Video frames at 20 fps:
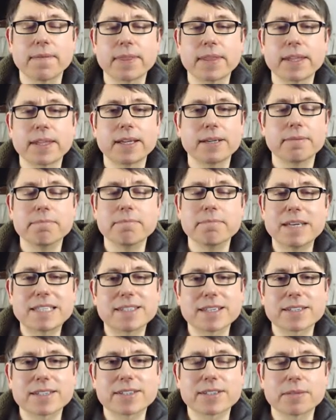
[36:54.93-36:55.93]
missing
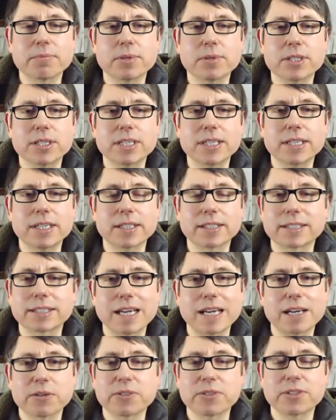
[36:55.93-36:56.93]
somebody and
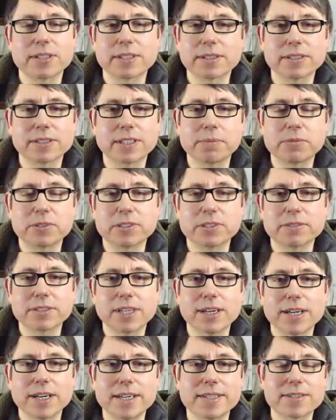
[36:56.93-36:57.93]
counting the number of
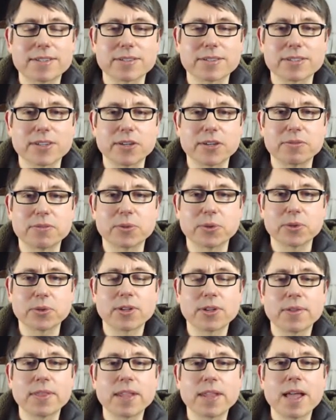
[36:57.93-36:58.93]
nights and so forth.
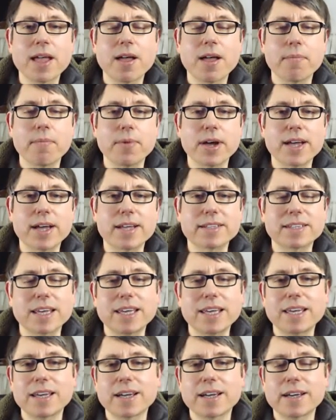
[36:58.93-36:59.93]
And
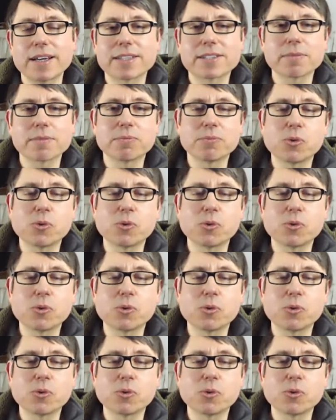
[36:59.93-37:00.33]
here it's more